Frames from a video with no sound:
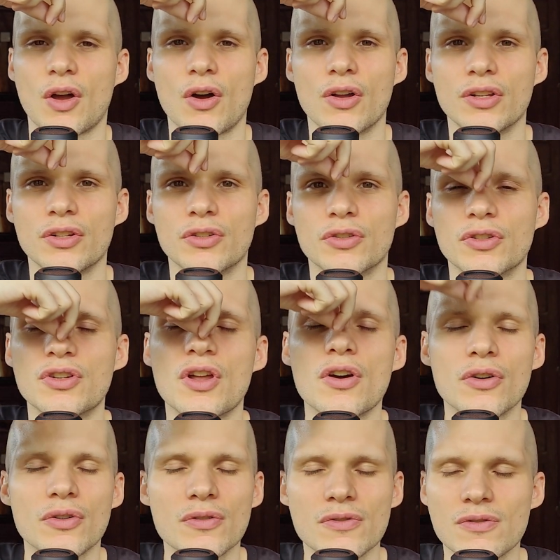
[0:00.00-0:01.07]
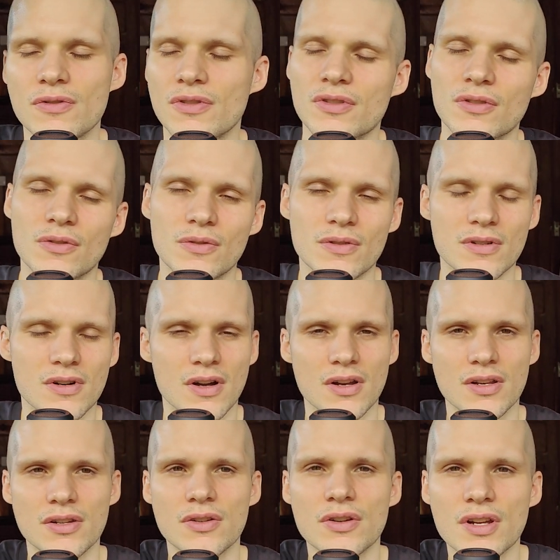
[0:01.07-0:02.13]
on your nose or
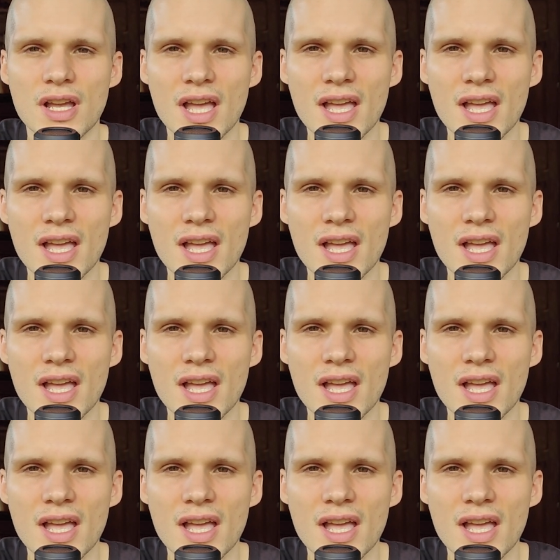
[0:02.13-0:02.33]
on your